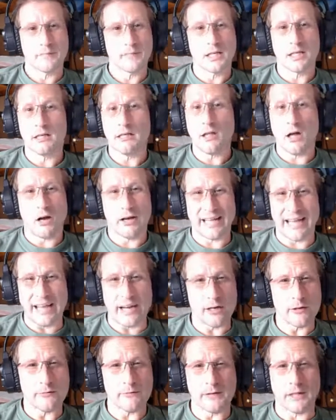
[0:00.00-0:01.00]
clog
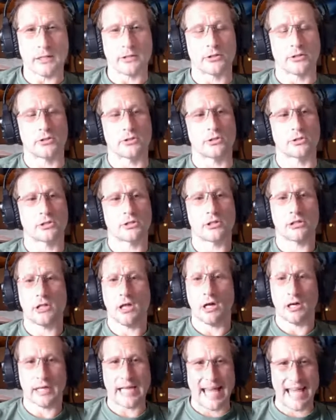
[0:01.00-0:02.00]
air filters,
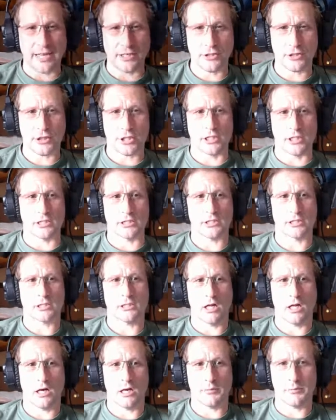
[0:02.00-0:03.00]
clog engines,
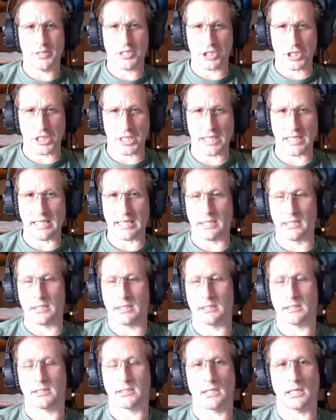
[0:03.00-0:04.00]
clog
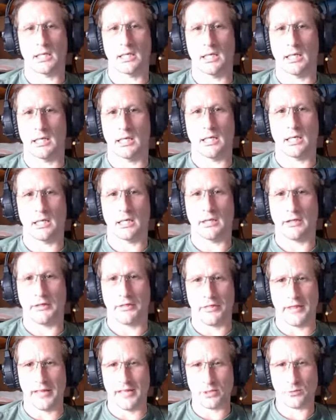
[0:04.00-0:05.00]
machines.
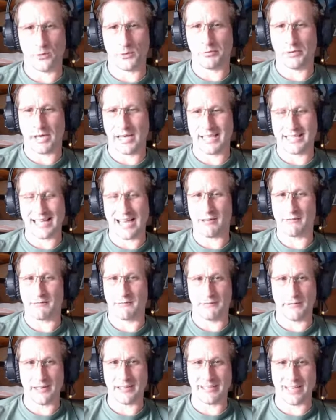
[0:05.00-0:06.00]
Things would break down
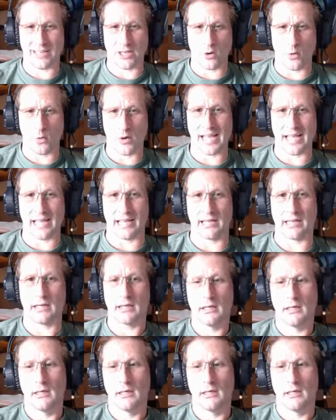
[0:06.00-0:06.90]
very quick.